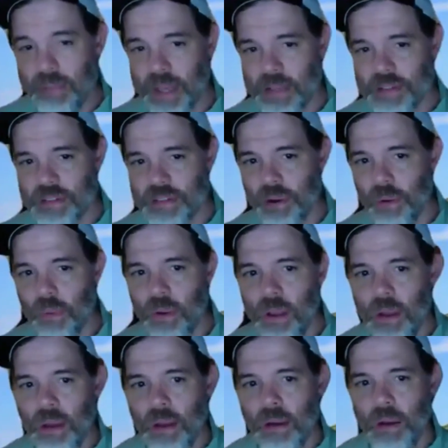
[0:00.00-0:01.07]
And so
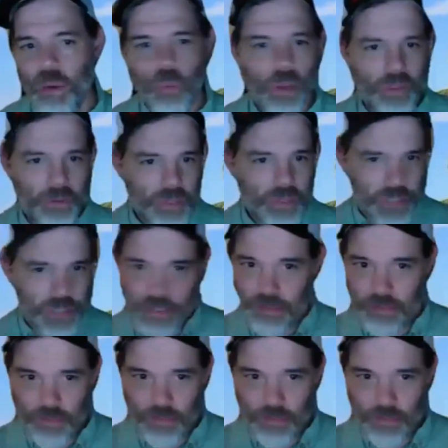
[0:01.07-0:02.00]
whether it's in